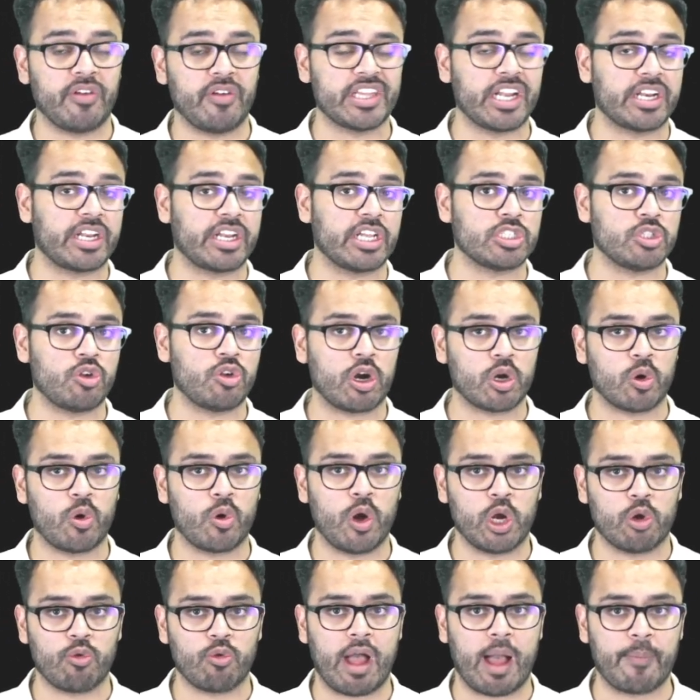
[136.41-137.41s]
whether it is not
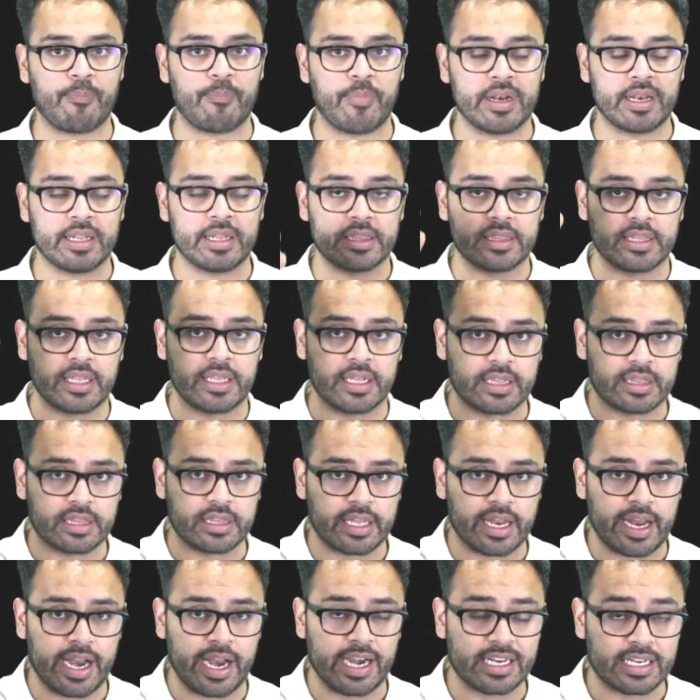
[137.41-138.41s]
going to happen the th